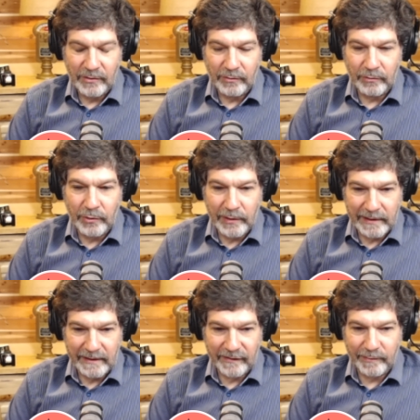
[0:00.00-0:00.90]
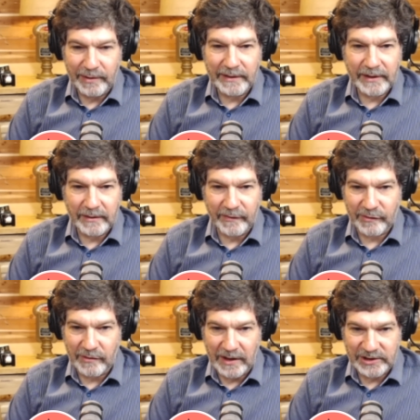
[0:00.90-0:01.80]
ruthless political
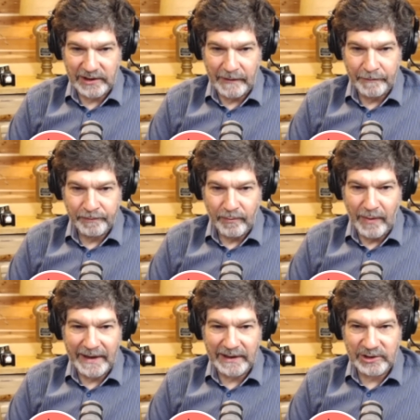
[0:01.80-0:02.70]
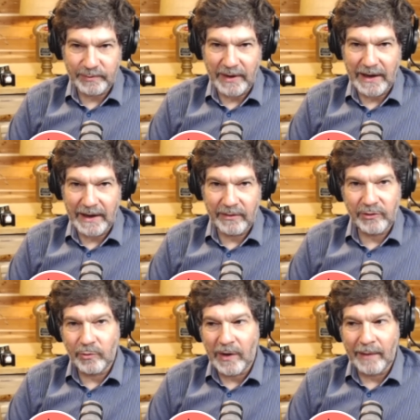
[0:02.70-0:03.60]
structure managed by the
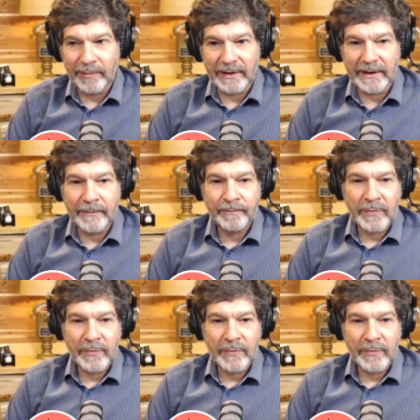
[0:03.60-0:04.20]
duopoly